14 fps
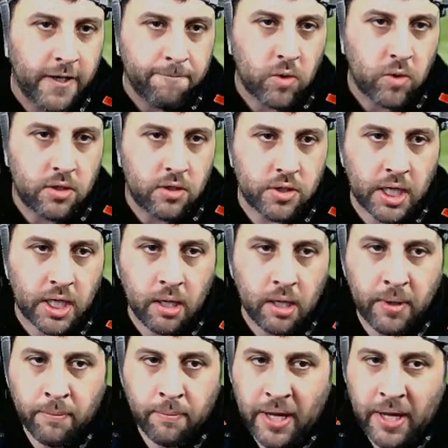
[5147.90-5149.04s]
just to get a bit of
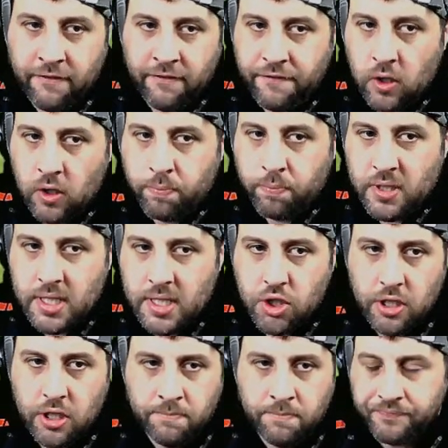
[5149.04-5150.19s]
better field position.
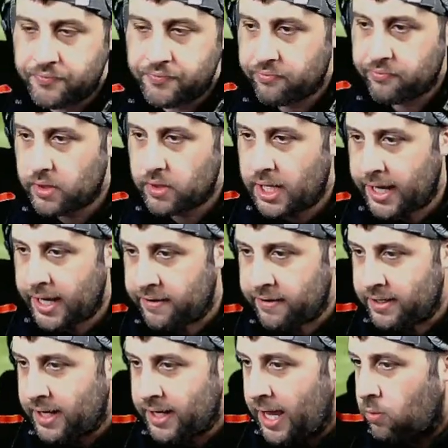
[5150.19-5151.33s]
And
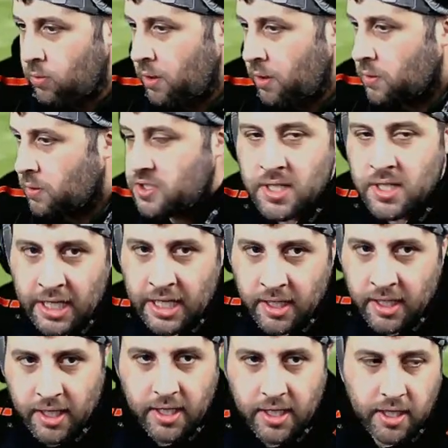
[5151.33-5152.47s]
now we will see
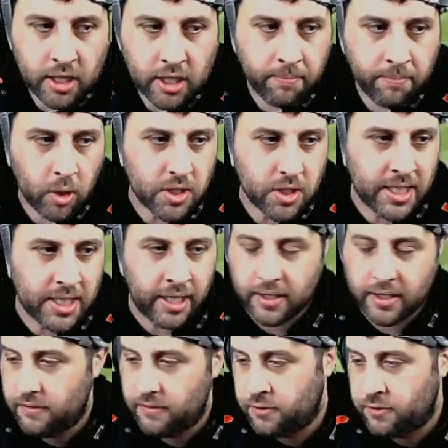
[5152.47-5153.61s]
the box kick
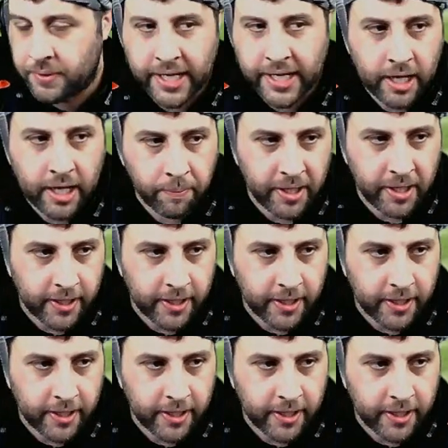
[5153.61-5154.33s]
from the Caterpillar.